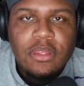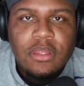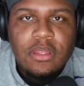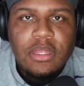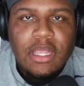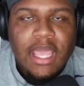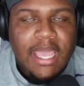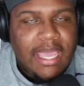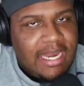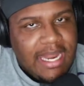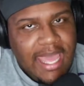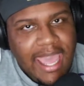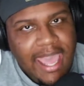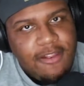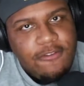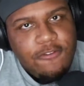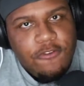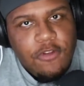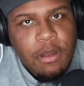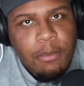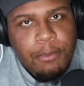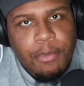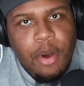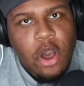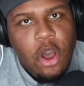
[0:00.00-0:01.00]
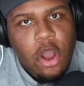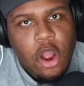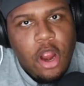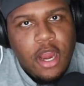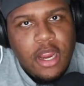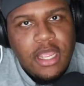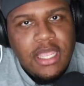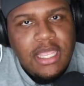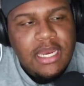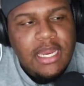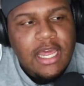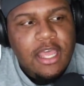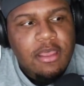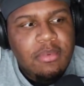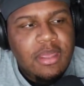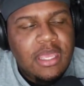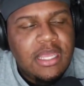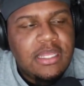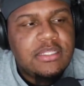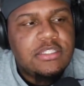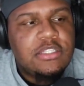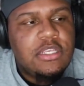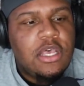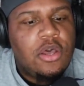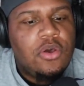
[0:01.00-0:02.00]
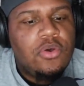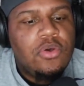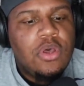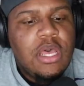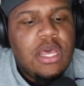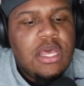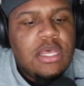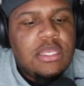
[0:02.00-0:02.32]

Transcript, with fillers: in every bar. You know what I mean? So,